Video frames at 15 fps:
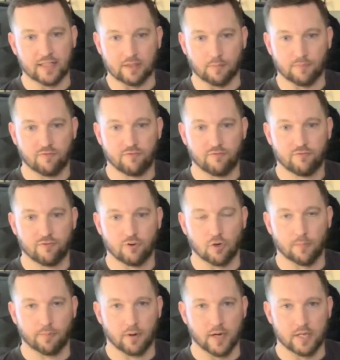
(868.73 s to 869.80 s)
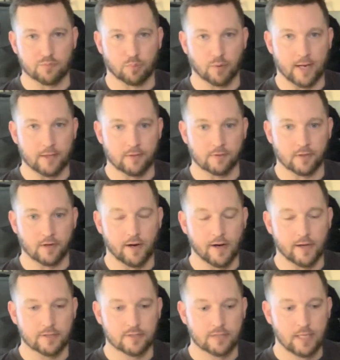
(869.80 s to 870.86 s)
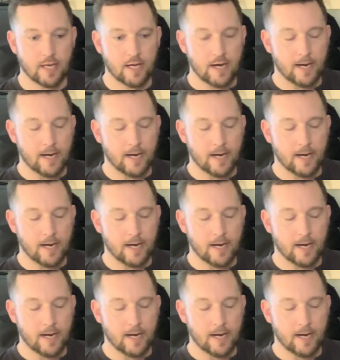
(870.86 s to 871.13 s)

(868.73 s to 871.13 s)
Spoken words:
at the full price brand new cost.